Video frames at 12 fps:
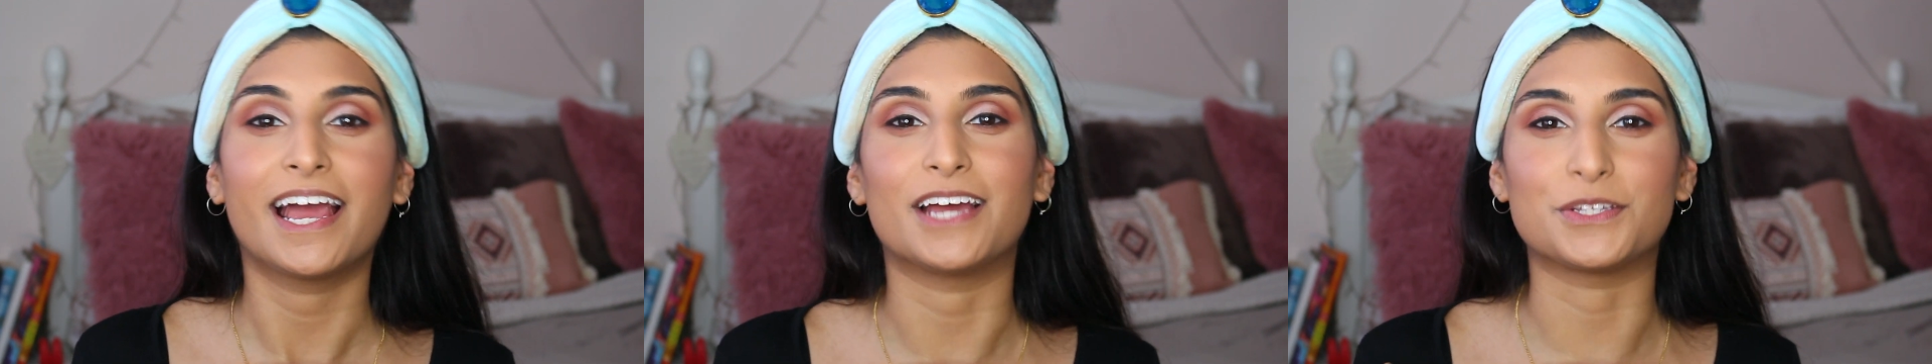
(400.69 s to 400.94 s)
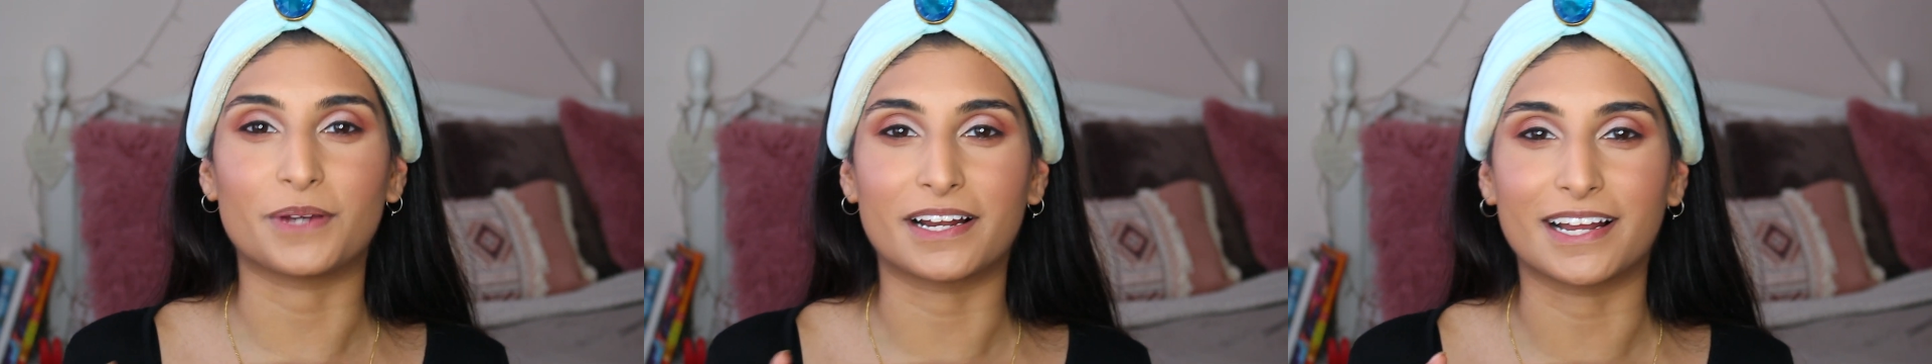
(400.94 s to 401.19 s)

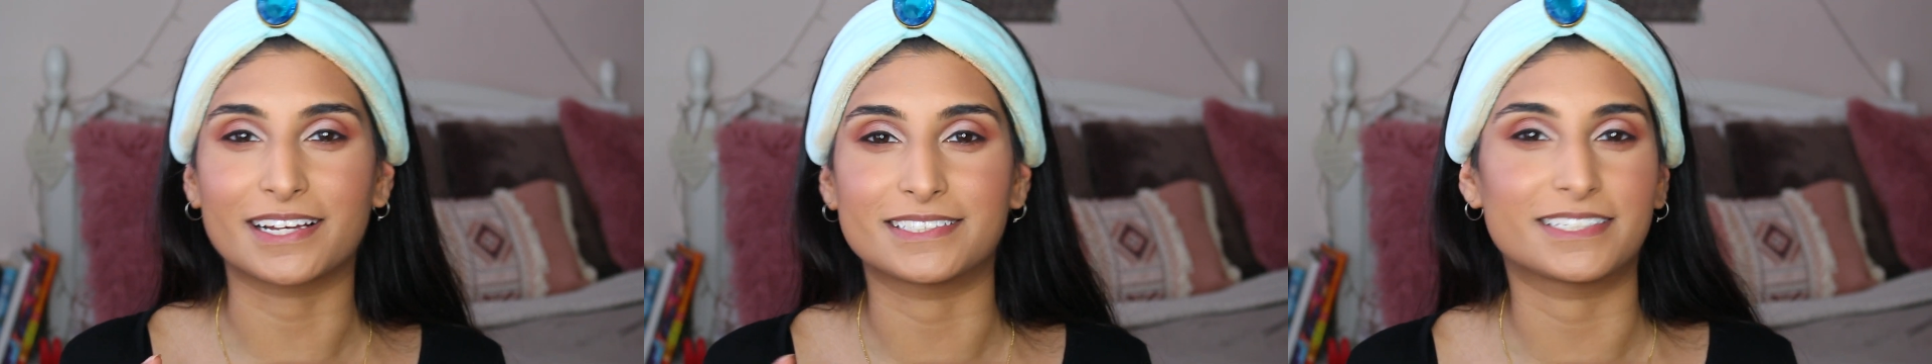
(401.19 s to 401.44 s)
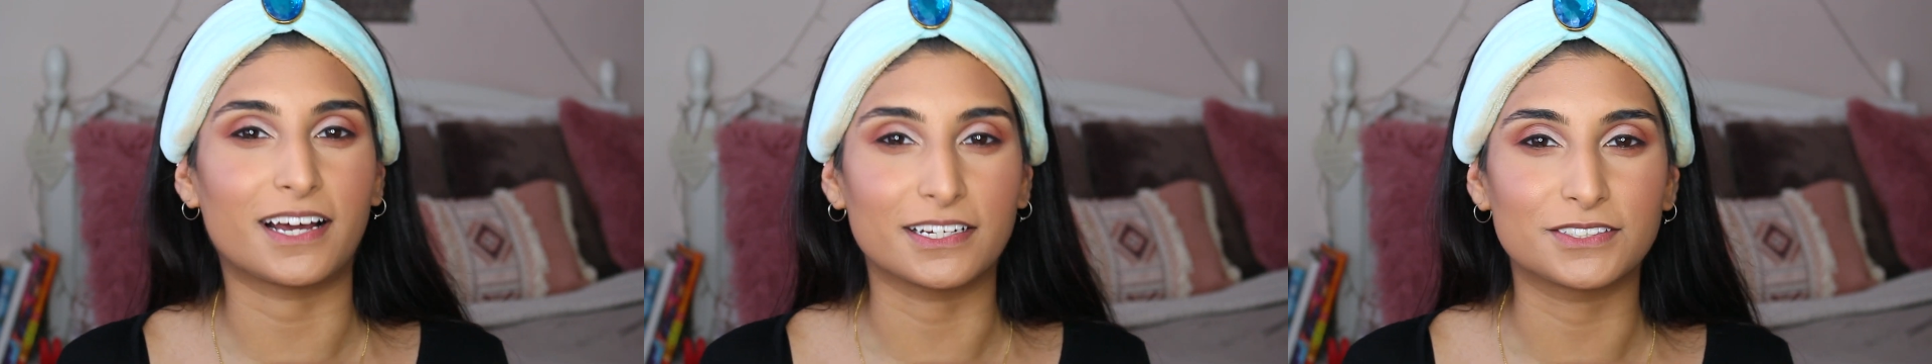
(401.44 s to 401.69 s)
and you add like a
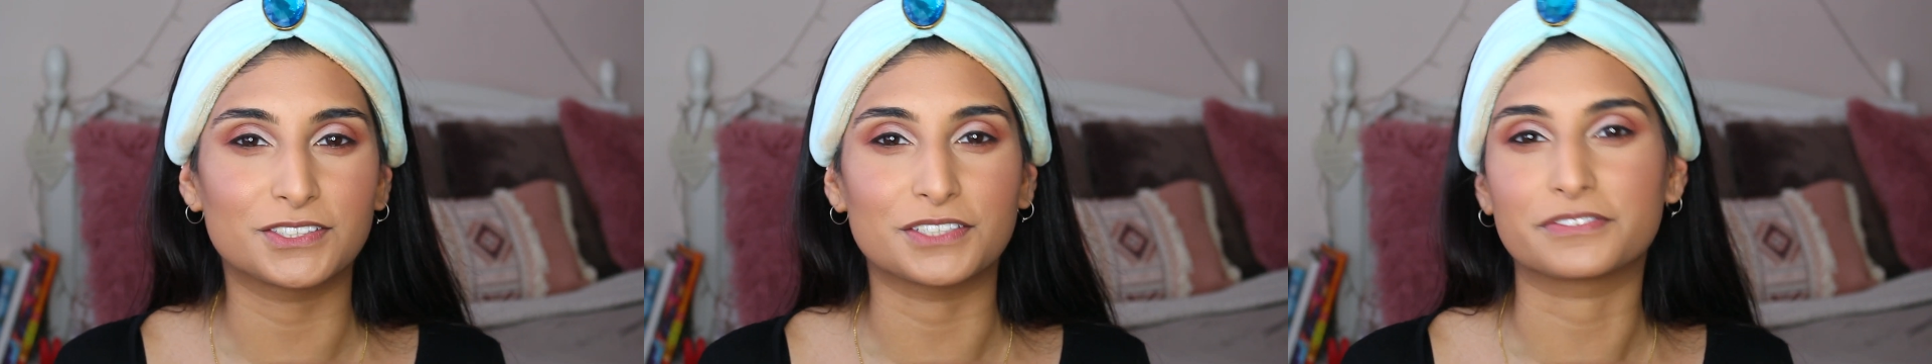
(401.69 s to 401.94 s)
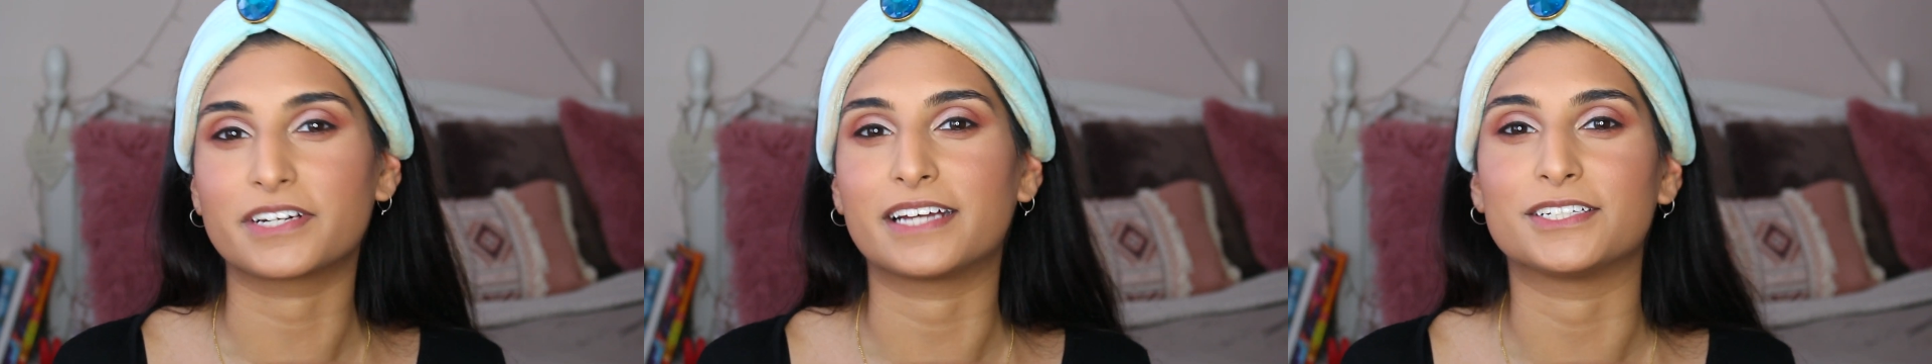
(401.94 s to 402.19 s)
touch
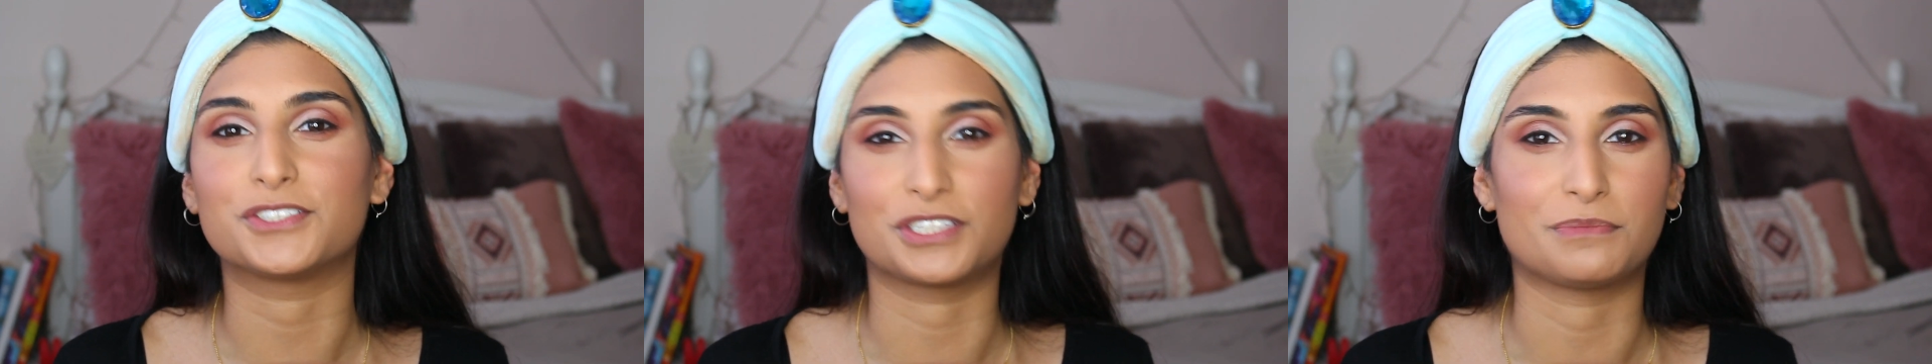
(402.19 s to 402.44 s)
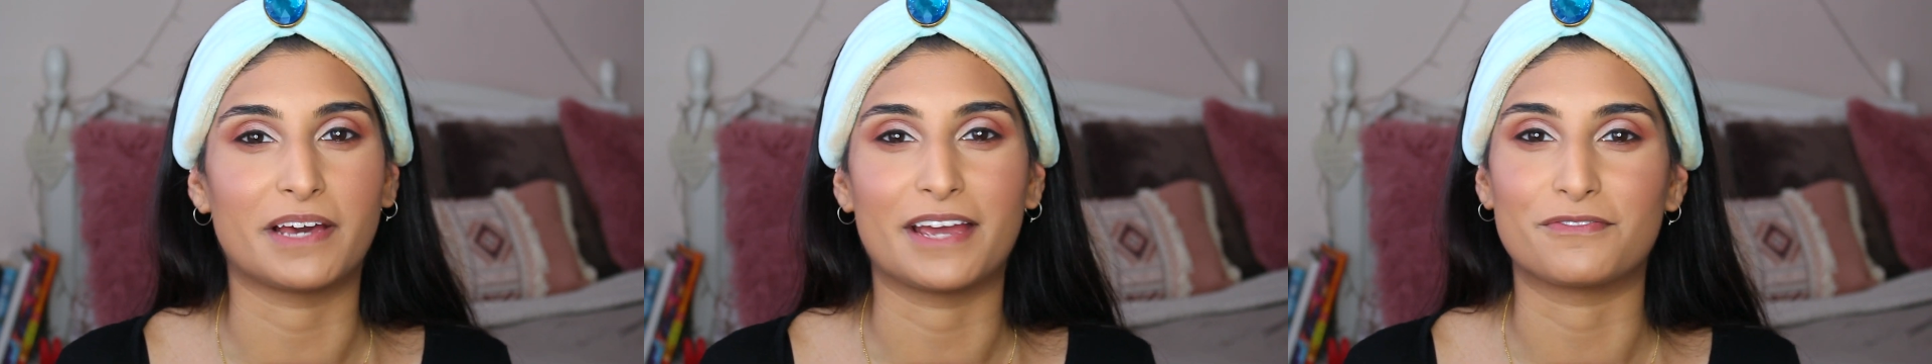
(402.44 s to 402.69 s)
of kind of
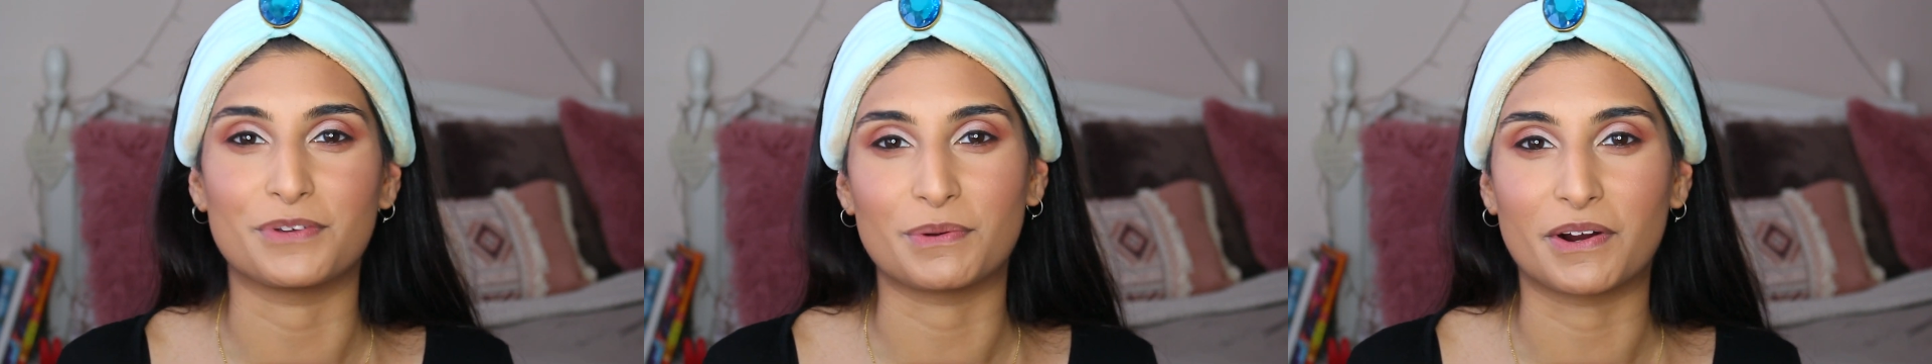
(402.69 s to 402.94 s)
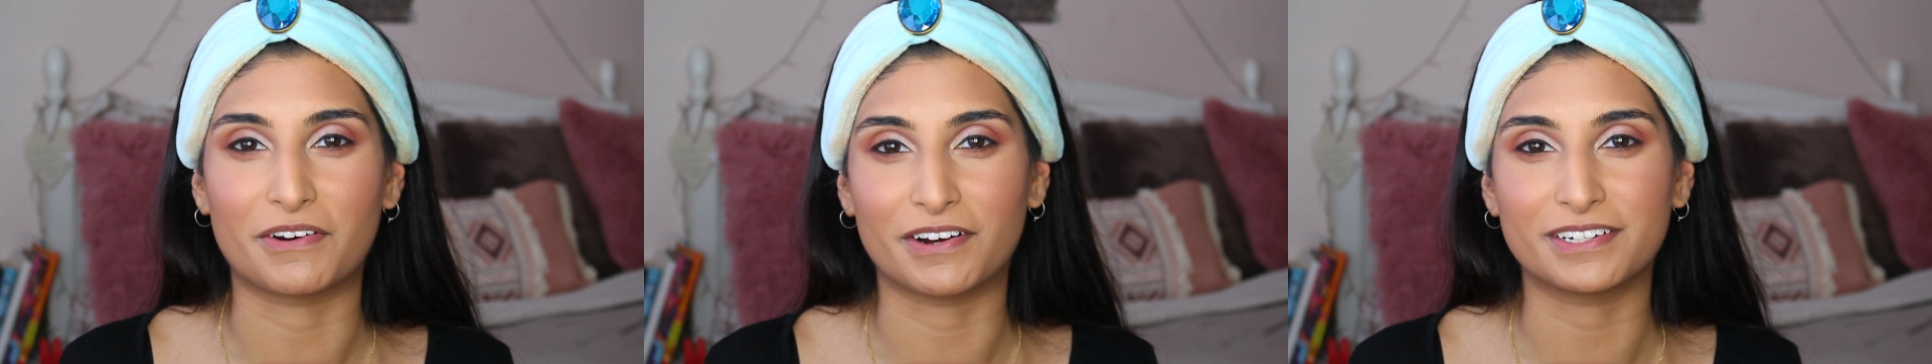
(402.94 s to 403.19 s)
shimmer
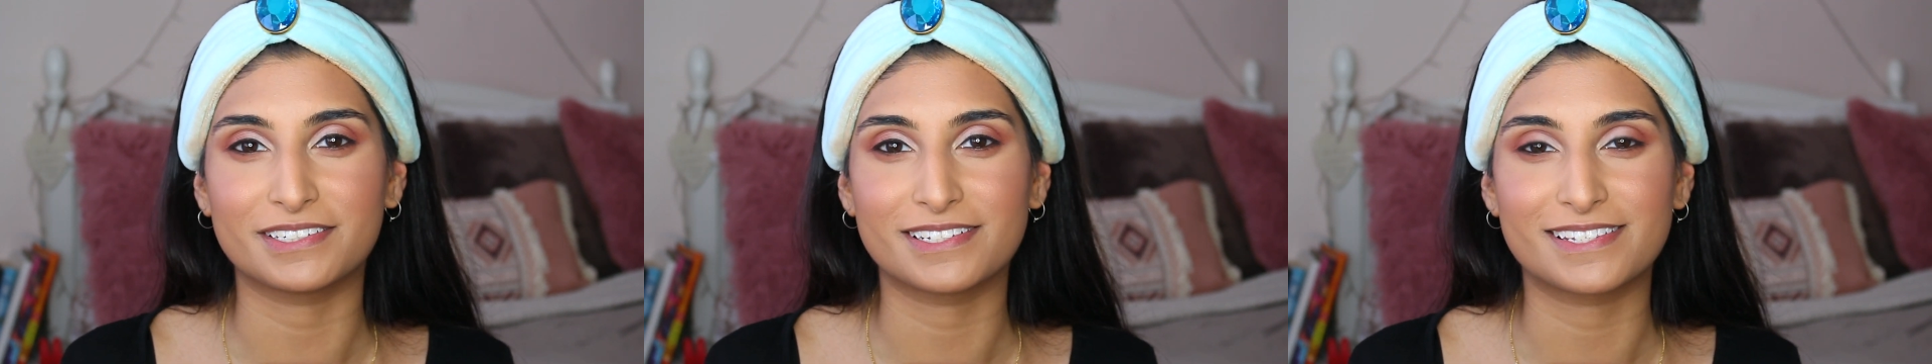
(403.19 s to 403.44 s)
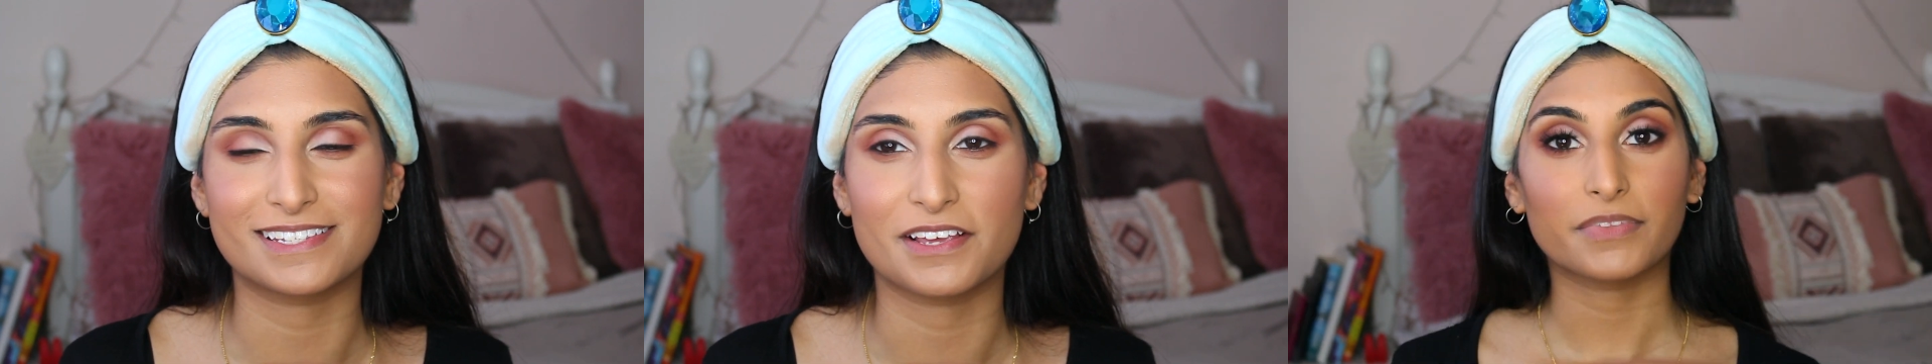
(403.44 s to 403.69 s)
everywhere
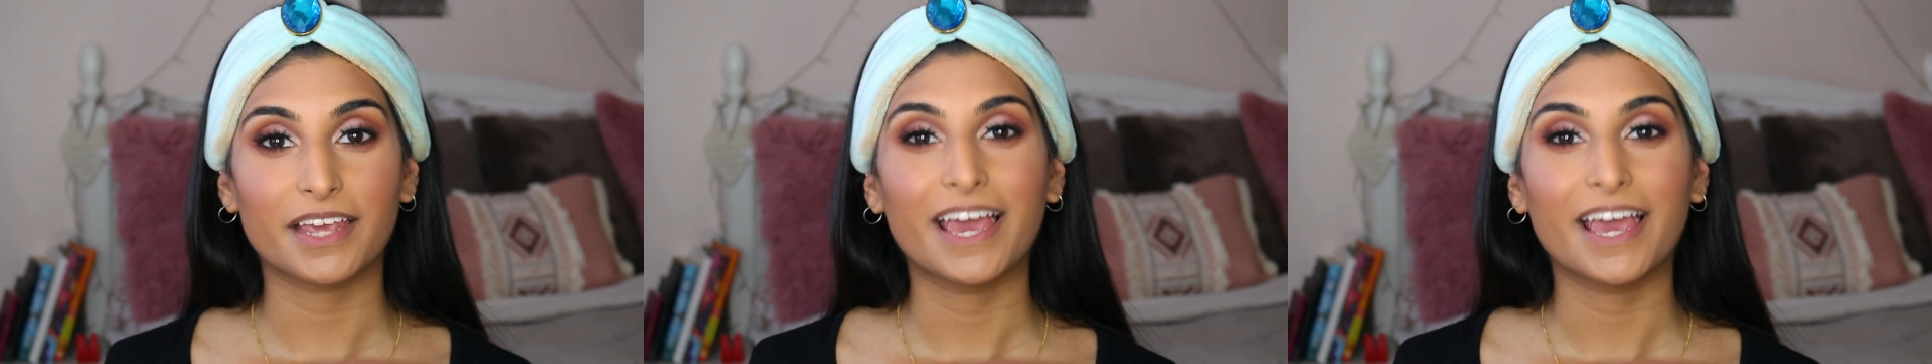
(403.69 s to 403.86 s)
else.